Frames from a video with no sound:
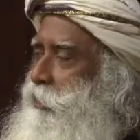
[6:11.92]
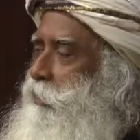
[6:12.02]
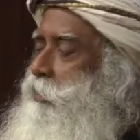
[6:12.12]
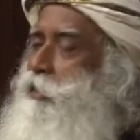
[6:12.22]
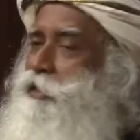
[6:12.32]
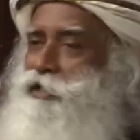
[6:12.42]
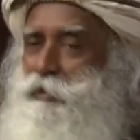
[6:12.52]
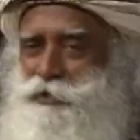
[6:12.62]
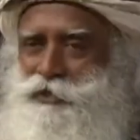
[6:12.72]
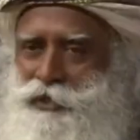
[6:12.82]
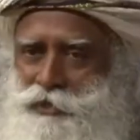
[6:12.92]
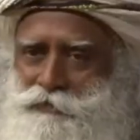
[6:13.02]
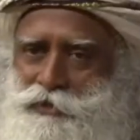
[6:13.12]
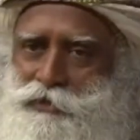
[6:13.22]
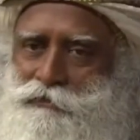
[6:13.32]
or a substance,
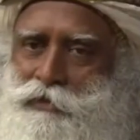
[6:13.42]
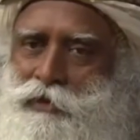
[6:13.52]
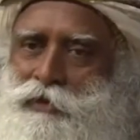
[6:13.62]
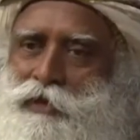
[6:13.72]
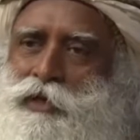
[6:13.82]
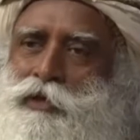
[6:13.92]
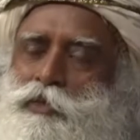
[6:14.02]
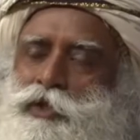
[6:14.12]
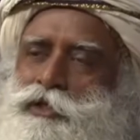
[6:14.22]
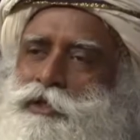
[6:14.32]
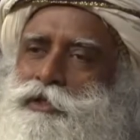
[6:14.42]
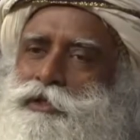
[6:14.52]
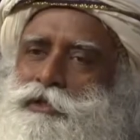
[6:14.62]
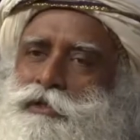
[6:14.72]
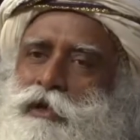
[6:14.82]
first of all, which
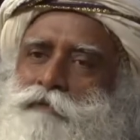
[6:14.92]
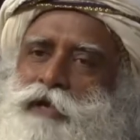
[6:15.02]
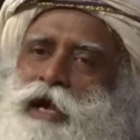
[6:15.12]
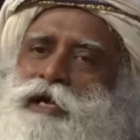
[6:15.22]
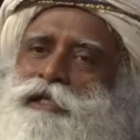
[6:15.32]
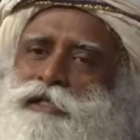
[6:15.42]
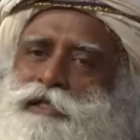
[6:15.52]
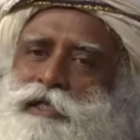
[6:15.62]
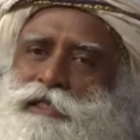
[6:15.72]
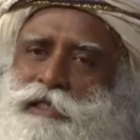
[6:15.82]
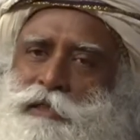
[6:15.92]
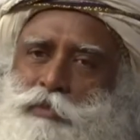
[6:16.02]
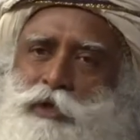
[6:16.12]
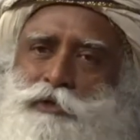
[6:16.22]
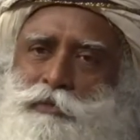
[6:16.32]
is of the highest density
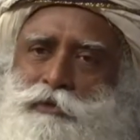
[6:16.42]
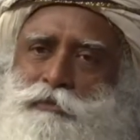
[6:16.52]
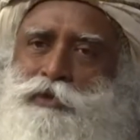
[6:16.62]
possible,